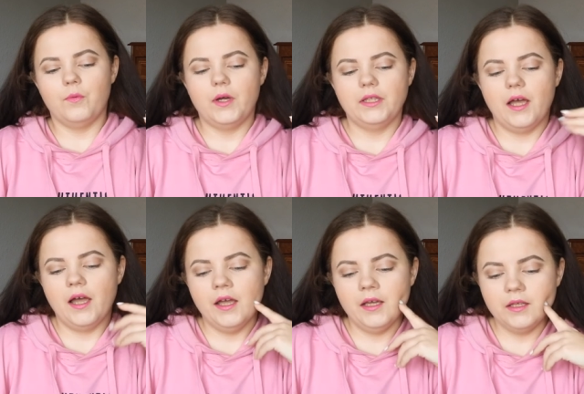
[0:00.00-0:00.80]
what
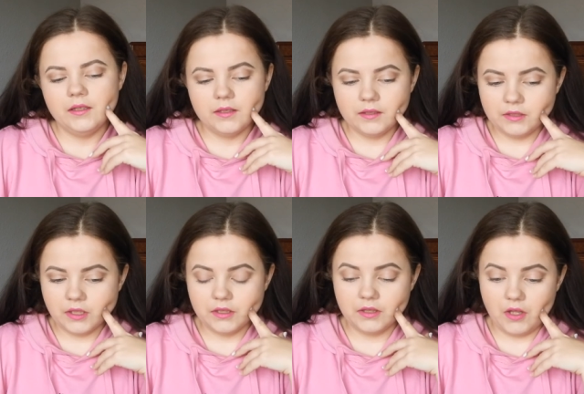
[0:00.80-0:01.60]
I did
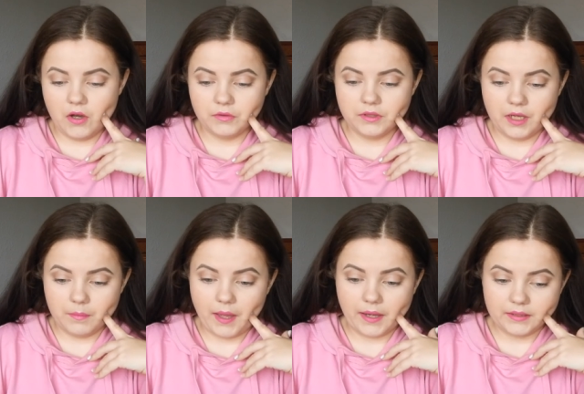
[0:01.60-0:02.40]
not know
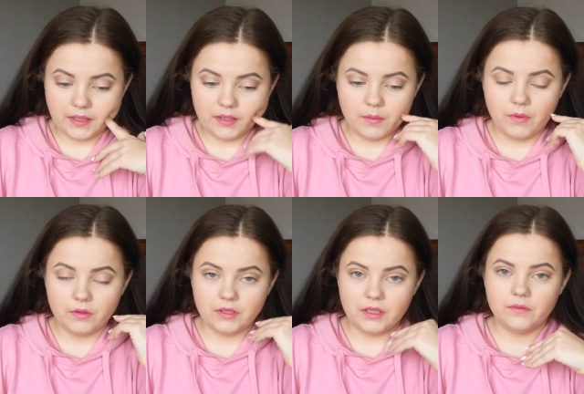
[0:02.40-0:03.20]
that back then
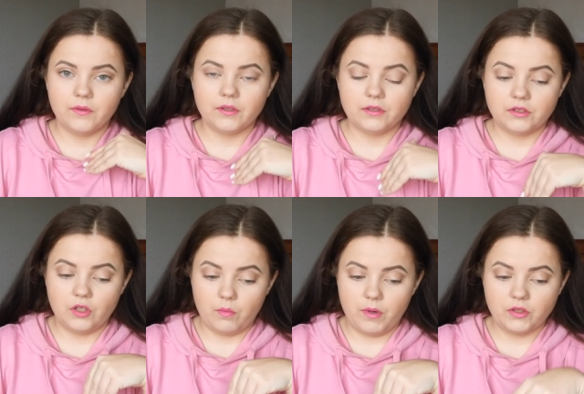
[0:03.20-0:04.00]
about keywords
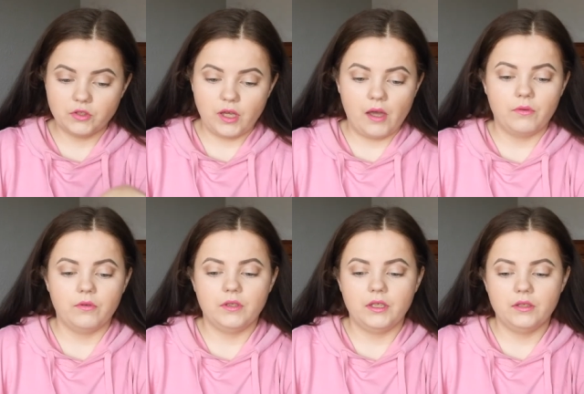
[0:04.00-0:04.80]
so much how
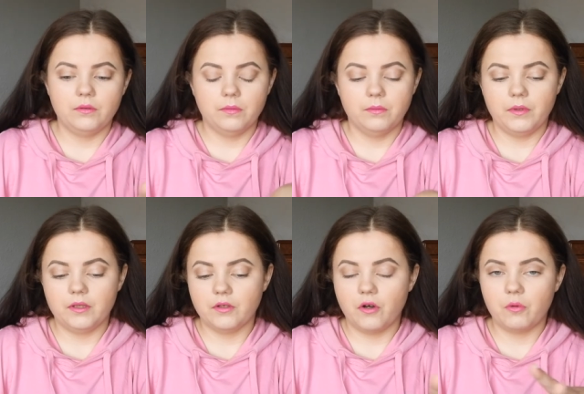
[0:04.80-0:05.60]
you need to
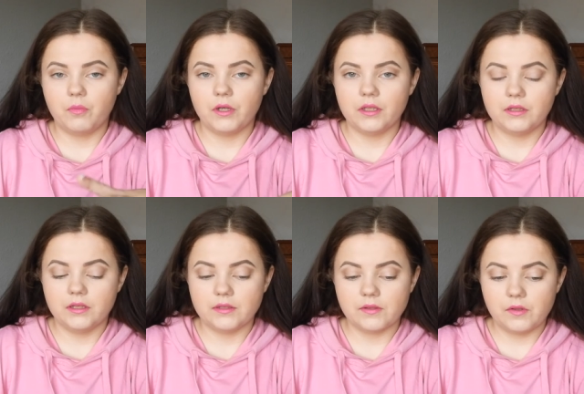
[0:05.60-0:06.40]
incorporate
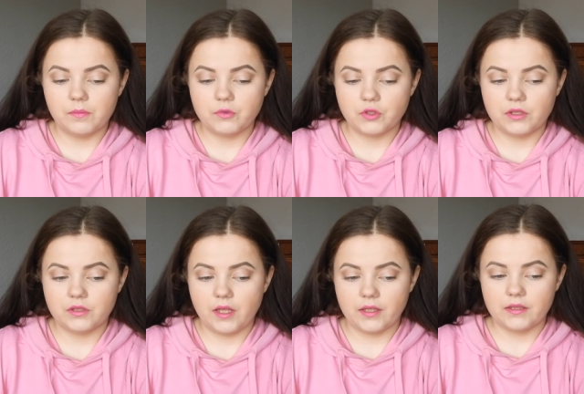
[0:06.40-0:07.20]
in
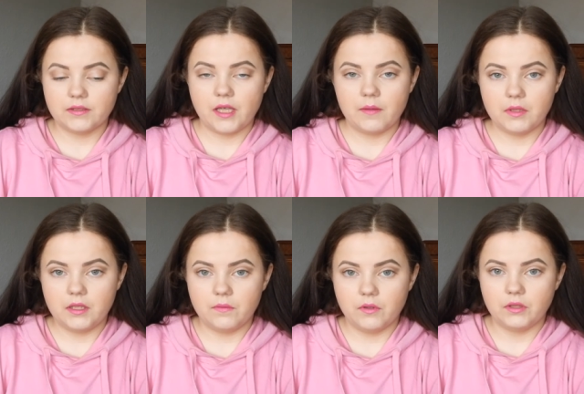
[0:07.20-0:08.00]
description like the same
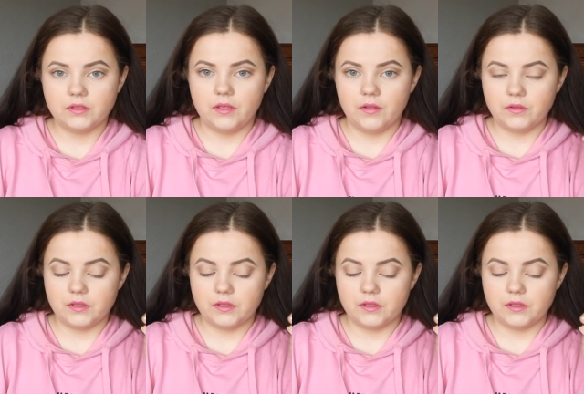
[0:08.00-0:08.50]
keywords there